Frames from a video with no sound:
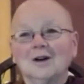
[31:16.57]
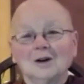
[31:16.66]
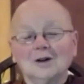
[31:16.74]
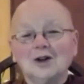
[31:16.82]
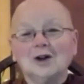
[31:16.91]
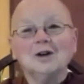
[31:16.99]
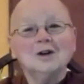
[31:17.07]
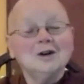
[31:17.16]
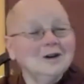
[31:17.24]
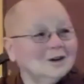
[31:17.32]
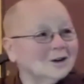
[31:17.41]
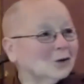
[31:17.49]

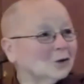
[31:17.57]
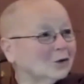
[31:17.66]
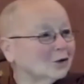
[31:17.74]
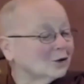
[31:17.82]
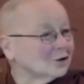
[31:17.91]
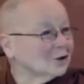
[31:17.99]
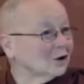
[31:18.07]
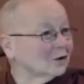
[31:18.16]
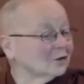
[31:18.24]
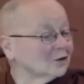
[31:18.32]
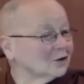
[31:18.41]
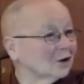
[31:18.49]
check-in with
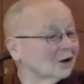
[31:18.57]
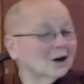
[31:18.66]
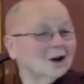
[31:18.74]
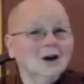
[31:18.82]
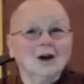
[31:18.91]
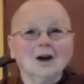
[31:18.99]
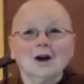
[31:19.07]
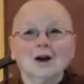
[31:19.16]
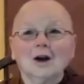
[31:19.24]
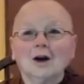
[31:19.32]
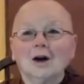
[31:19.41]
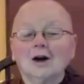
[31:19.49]
ourselves,
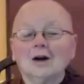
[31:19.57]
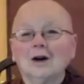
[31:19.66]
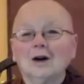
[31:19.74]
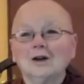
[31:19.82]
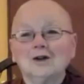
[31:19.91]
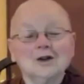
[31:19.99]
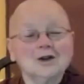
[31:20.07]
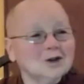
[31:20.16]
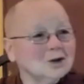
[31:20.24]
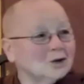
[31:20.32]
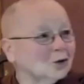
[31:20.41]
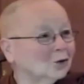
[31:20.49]
not just
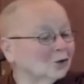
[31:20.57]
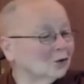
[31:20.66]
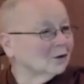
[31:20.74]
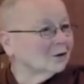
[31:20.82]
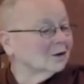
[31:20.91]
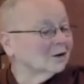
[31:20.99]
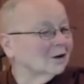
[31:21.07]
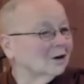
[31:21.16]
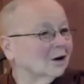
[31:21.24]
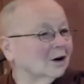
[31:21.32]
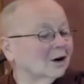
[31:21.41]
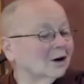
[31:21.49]
to
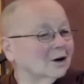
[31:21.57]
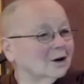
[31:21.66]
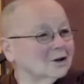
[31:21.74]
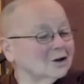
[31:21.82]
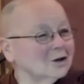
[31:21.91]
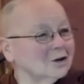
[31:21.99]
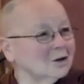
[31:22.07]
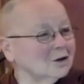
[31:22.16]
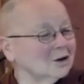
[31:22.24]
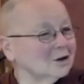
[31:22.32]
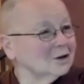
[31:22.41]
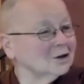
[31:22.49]
see the
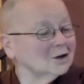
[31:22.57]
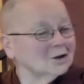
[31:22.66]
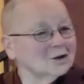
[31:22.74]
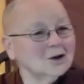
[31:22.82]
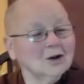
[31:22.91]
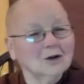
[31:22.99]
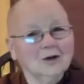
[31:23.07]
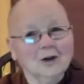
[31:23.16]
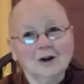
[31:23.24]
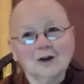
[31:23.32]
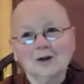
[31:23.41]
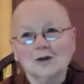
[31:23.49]
things, see our
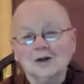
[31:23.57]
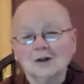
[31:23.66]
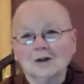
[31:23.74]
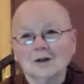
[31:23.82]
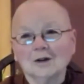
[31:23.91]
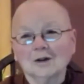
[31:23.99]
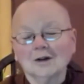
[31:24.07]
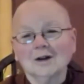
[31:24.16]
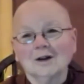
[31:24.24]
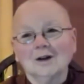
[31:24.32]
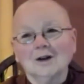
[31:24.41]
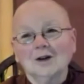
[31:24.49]
failures and the
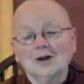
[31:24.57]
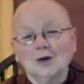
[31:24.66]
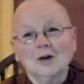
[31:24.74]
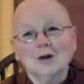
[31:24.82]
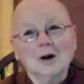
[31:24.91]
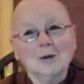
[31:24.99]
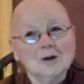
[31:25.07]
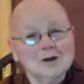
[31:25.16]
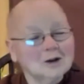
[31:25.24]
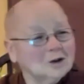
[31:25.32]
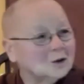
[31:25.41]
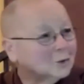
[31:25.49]
shortcomings
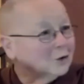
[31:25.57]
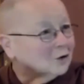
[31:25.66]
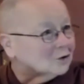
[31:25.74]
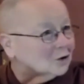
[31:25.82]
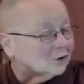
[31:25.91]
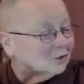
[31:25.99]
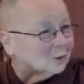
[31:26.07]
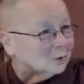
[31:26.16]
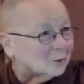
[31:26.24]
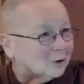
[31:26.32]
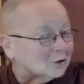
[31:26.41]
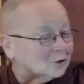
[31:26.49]
and to beat ourselves up
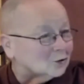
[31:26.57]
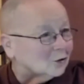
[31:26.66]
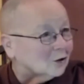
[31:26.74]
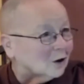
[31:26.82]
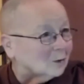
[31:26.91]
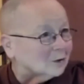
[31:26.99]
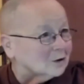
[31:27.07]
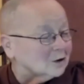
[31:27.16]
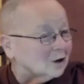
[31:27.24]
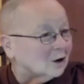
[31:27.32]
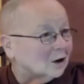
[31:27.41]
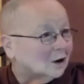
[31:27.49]
about the
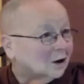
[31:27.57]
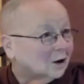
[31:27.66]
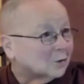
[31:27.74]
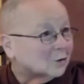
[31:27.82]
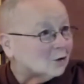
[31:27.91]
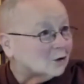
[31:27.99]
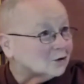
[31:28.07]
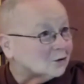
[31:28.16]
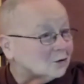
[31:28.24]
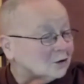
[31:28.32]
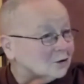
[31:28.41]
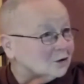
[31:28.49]
shortcomings, but also
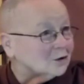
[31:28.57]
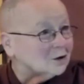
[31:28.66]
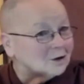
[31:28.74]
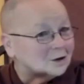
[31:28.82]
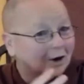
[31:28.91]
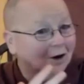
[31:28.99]
to see